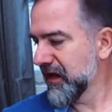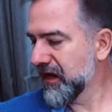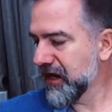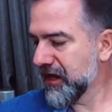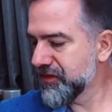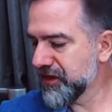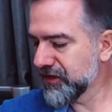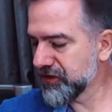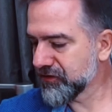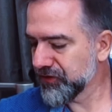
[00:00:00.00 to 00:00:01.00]
and then
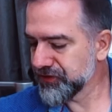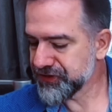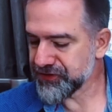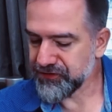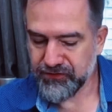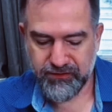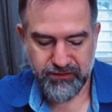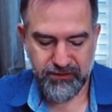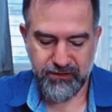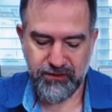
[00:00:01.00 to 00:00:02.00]
you're going to
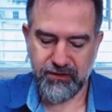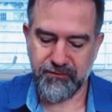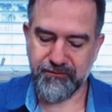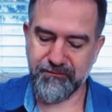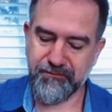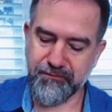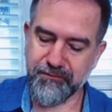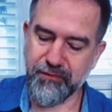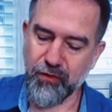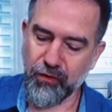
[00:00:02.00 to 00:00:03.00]

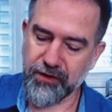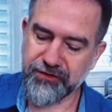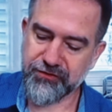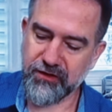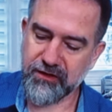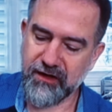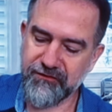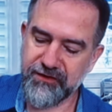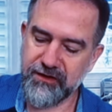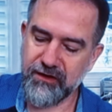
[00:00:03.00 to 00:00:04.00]
pour in a strong
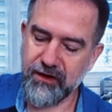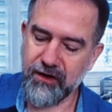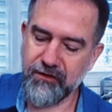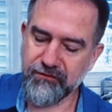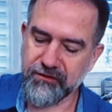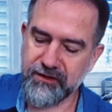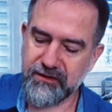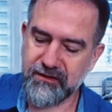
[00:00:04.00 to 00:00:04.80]
coffee over it,